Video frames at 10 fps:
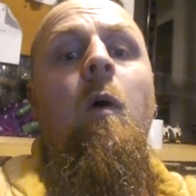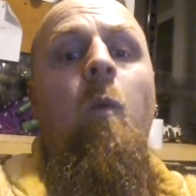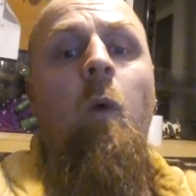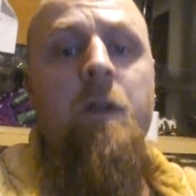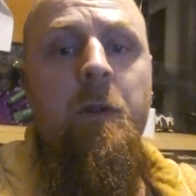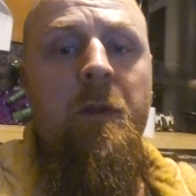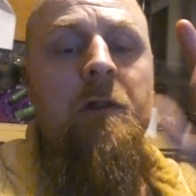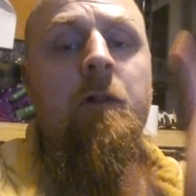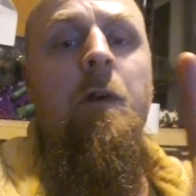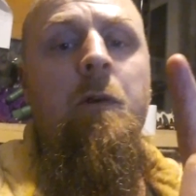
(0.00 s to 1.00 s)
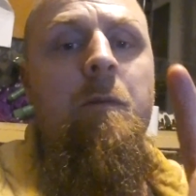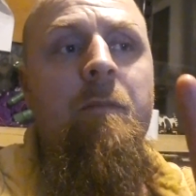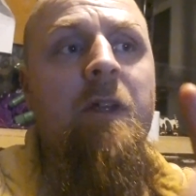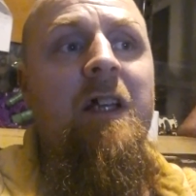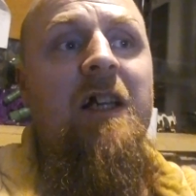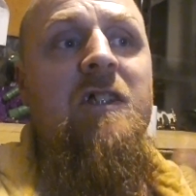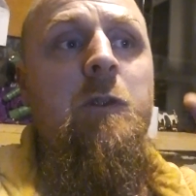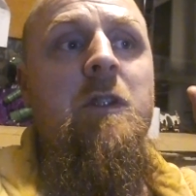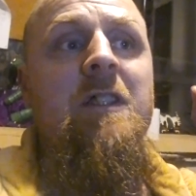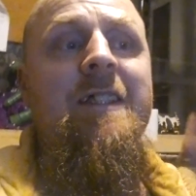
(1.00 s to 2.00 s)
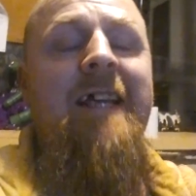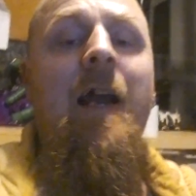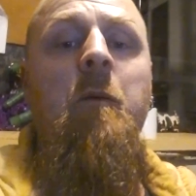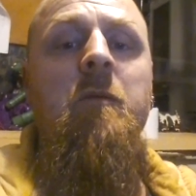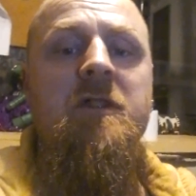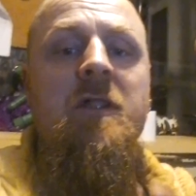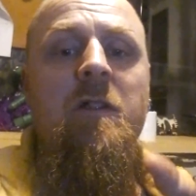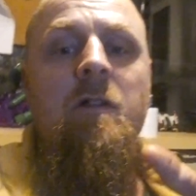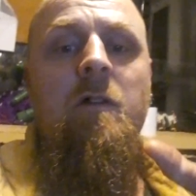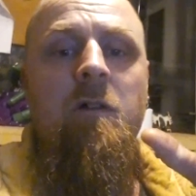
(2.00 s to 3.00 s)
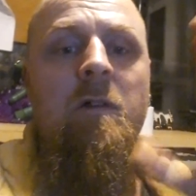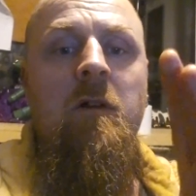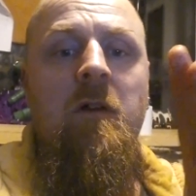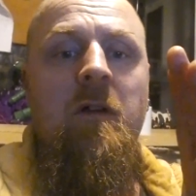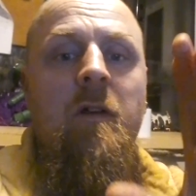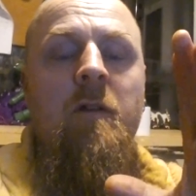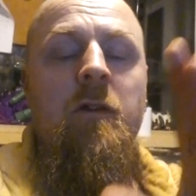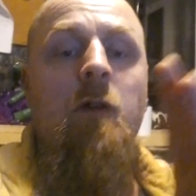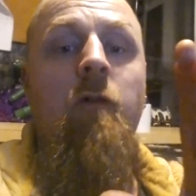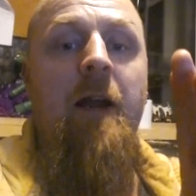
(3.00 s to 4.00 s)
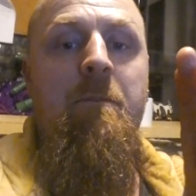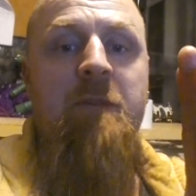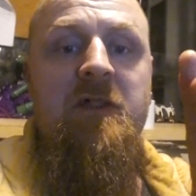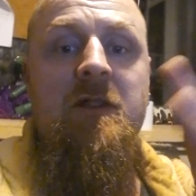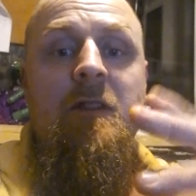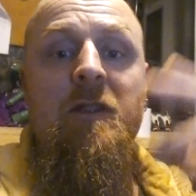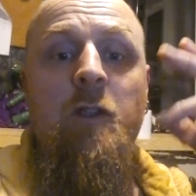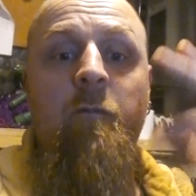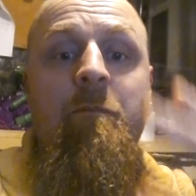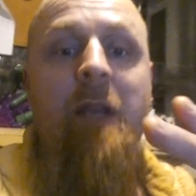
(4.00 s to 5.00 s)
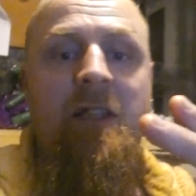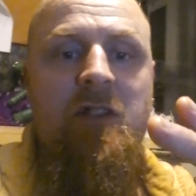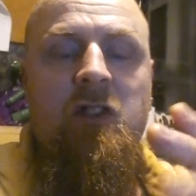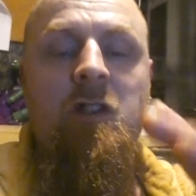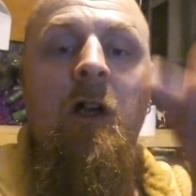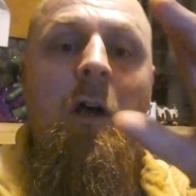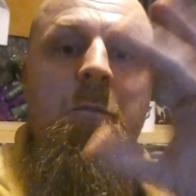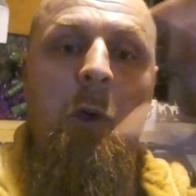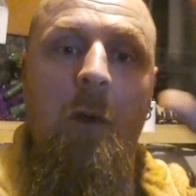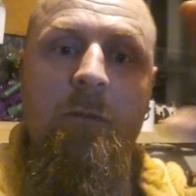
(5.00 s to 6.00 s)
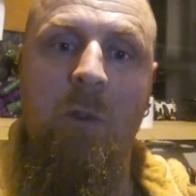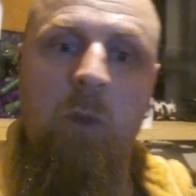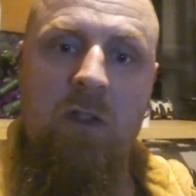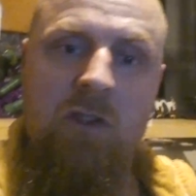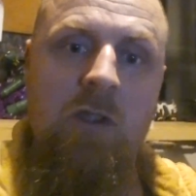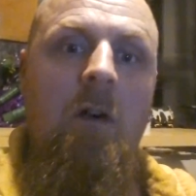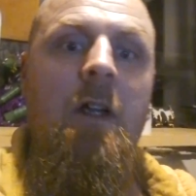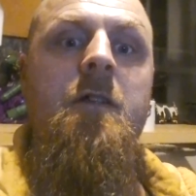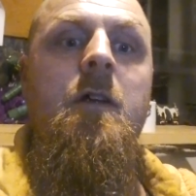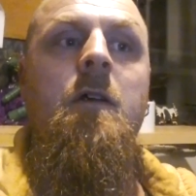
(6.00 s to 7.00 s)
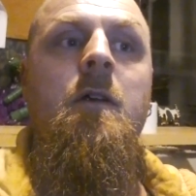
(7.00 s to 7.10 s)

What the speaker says: What you can do is you can count the reps that you've missed, put them to one side.